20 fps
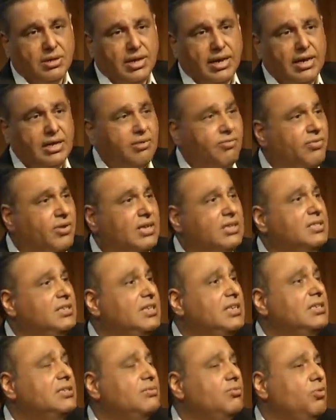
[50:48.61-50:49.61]
And
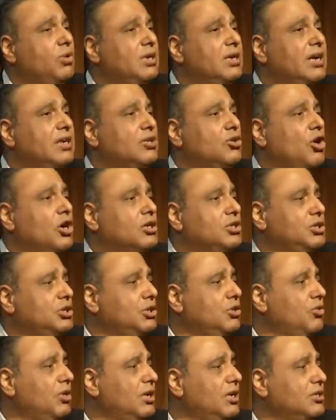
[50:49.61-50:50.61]
VCs will not talk to
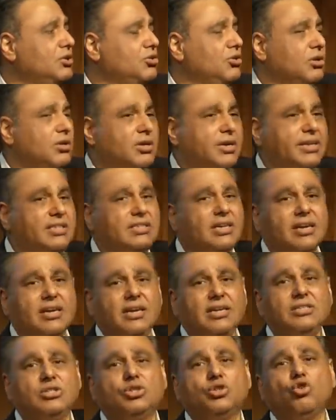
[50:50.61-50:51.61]
you unless you're raising
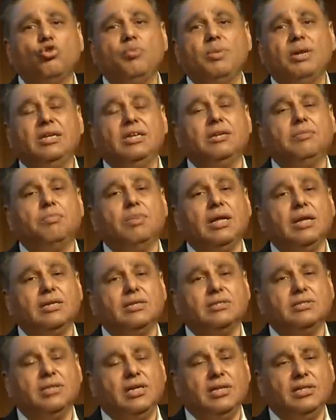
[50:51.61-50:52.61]
at least 2 million
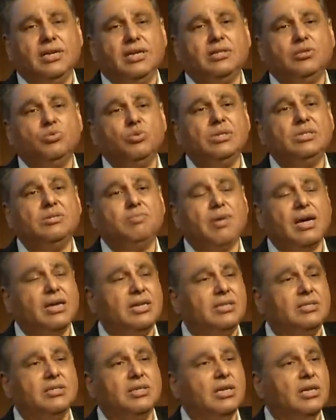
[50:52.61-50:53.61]
plus. Their sweet spot
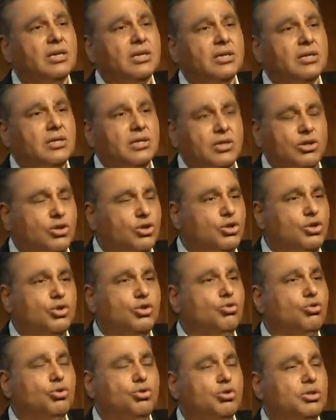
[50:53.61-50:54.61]
is
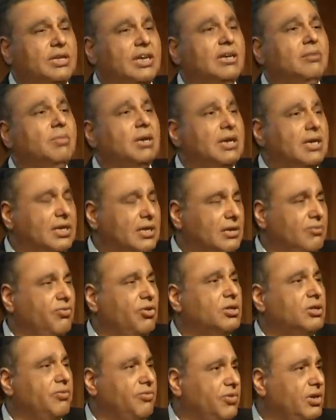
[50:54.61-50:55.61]
2 to 10 million
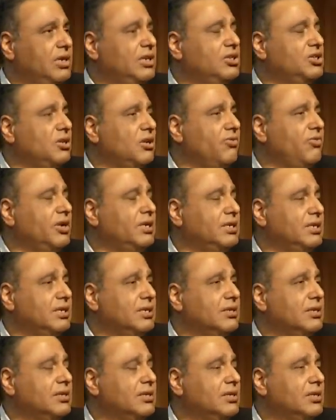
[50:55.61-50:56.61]
for the initial
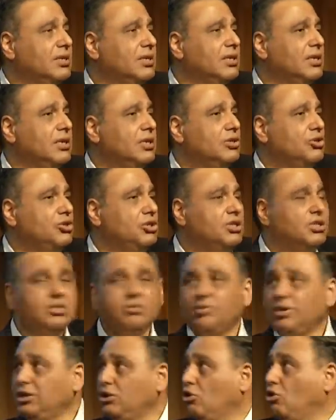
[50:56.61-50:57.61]
funding. So this
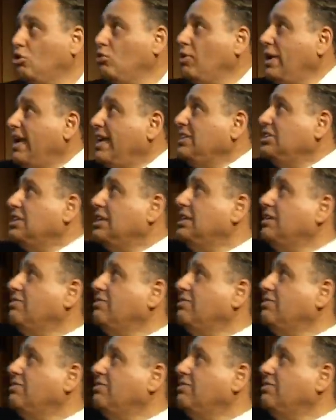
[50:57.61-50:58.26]
is when you go to angel